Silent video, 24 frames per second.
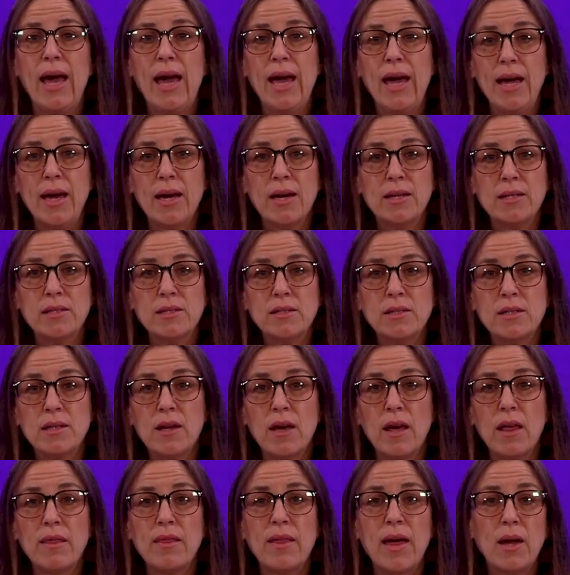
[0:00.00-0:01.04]
and
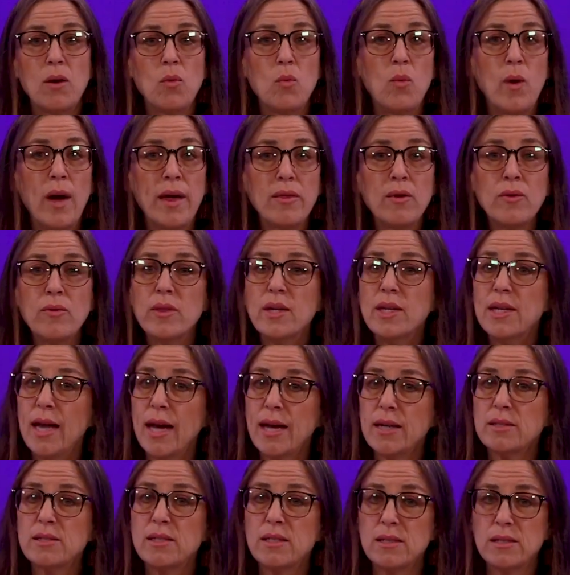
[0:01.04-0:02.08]
that whether the
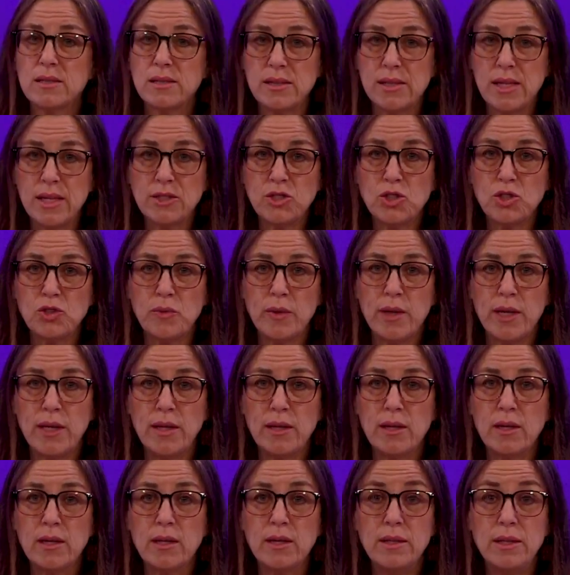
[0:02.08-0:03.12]
next
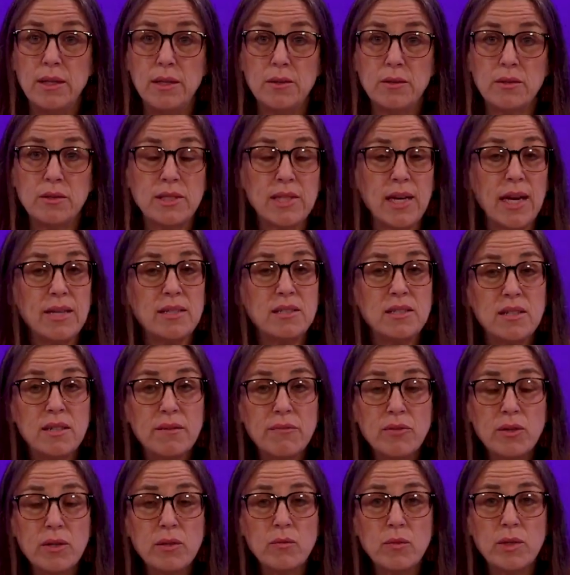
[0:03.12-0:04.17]
century yields a
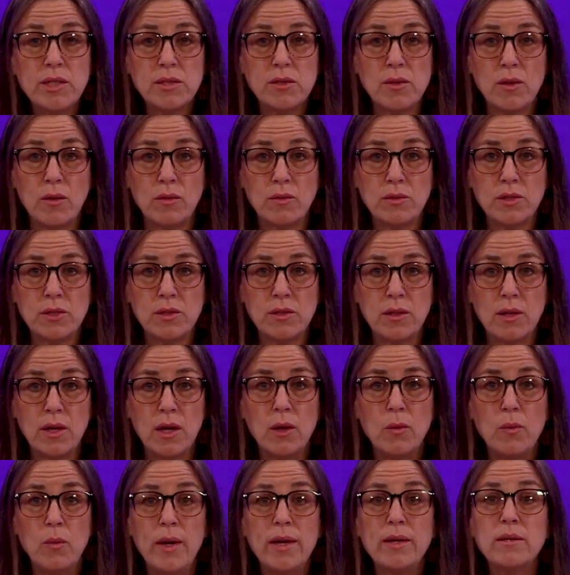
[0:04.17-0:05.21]
different result
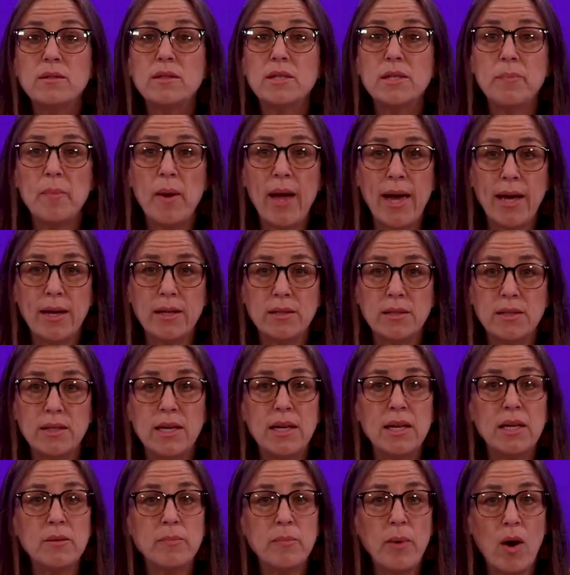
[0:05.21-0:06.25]
will depend
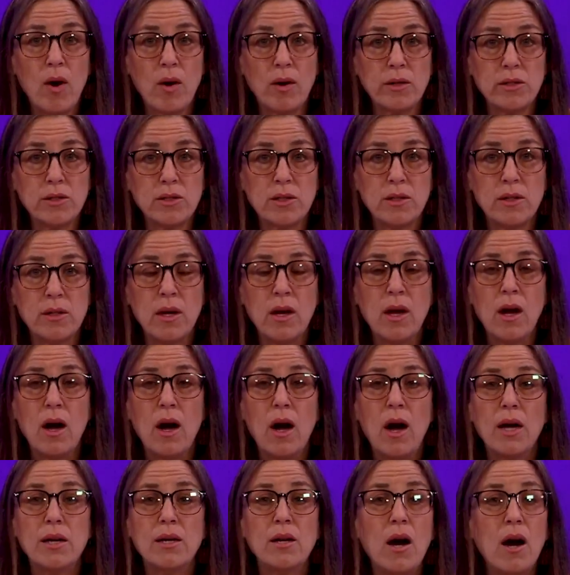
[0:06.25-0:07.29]
in part
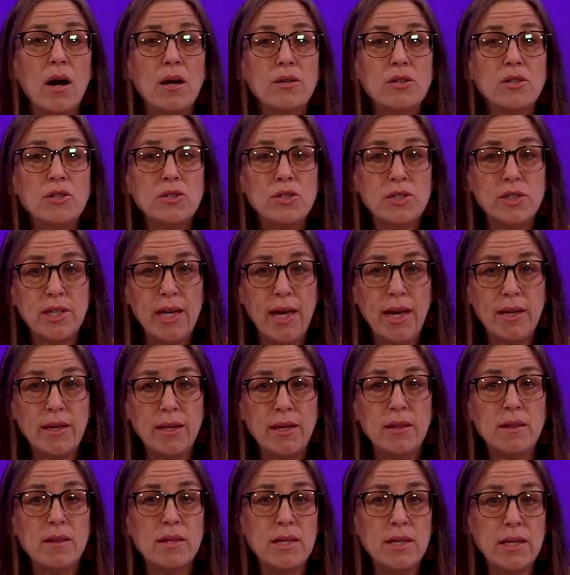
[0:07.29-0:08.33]
on
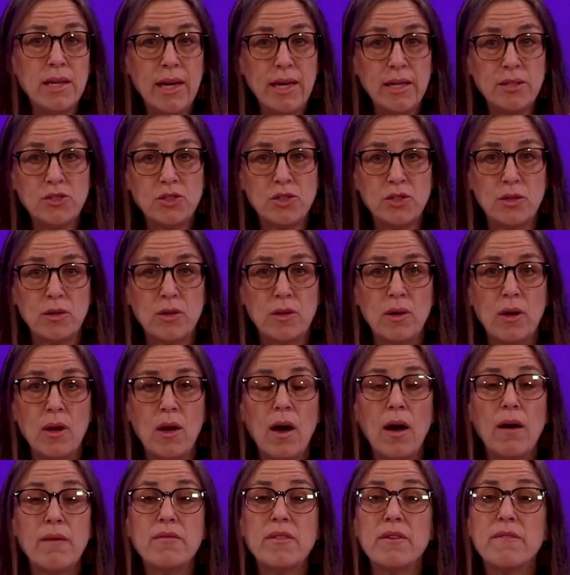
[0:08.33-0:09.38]
understanding the nature
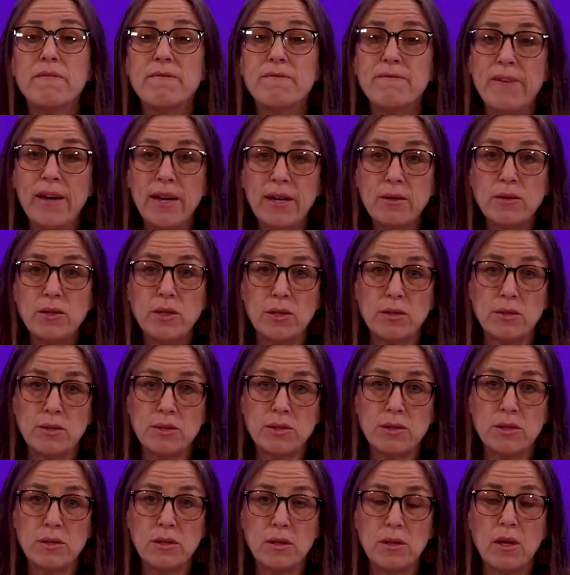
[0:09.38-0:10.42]
of the
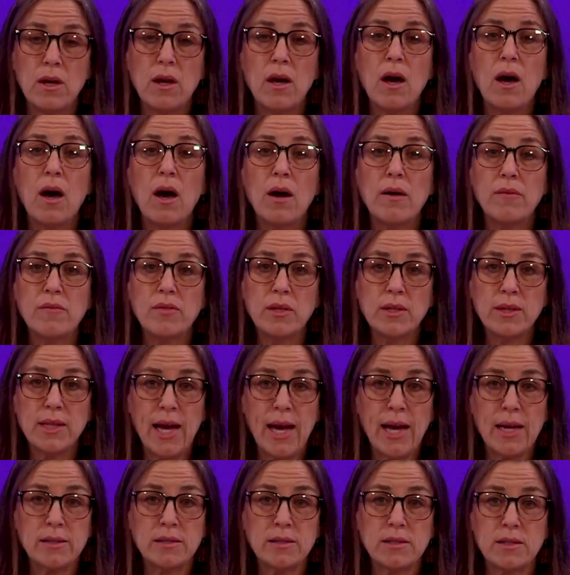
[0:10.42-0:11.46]
failures of the
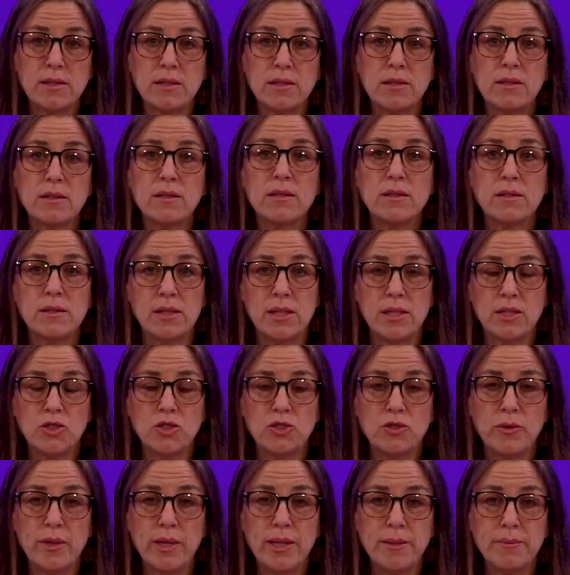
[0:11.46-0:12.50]
last
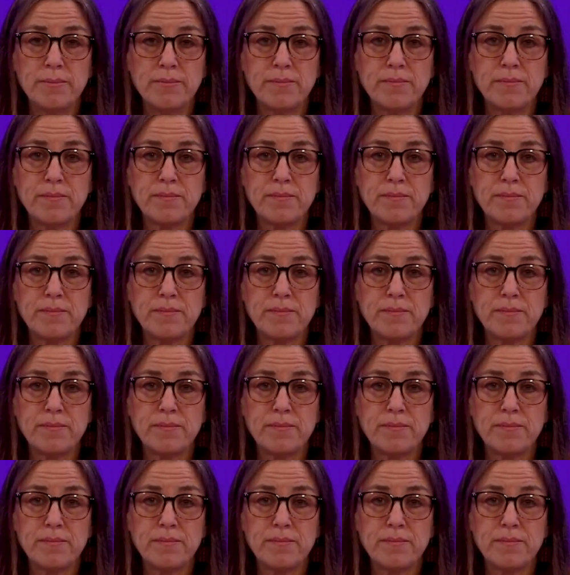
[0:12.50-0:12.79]
century.